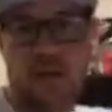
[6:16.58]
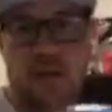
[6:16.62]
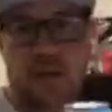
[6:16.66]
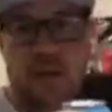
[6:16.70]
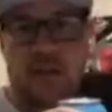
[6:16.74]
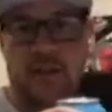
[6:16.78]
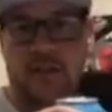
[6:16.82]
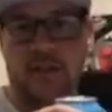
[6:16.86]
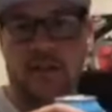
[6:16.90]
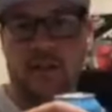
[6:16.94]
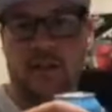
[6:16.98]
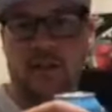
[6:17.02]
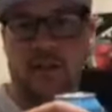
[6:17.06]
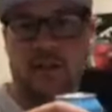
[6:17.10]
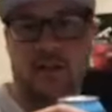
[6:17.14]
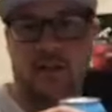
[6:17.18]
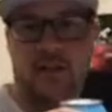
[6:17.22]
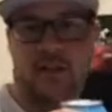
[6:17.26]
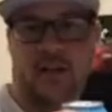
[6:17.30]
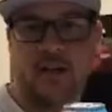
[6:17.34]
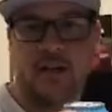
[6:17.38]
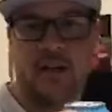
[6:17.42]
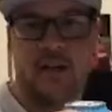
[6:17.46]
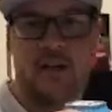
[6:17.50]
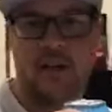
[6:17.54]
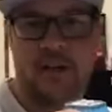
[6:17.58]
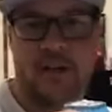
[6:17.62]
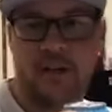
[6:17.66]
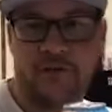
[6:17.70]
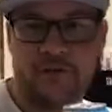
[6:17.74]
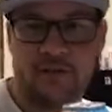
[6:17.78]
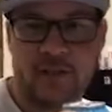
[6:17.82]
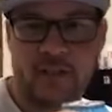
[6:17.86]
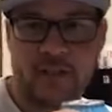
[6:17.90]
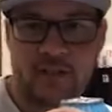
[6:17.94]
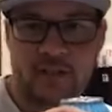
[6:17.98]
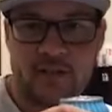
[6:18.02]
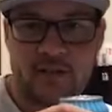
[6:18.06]
It's not
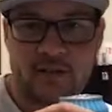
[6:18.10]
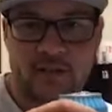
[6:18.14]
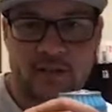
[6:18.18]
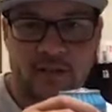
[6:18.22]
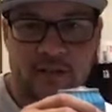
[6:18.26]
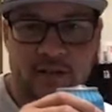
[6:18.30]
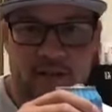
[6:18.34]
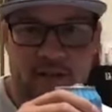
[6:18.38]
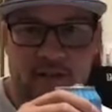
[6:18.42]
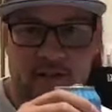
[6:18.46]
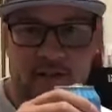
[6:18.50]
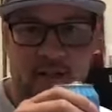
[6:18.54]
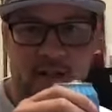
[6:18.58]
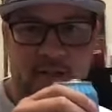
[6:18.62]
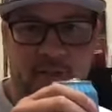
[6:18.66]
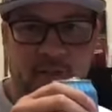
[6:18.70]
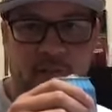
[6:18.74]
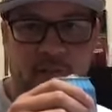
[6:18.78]
left, it's Team